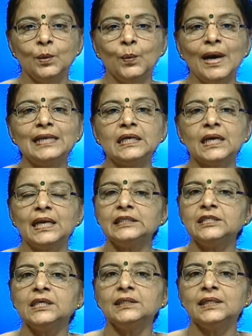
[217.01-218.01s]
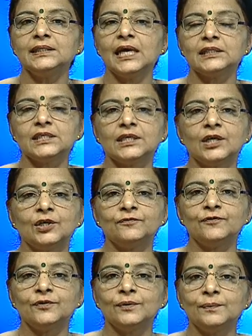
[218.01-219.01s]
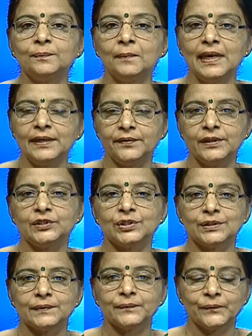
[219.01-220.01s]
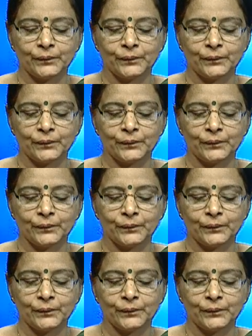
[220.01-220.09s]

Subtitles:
while collecting the data of migration.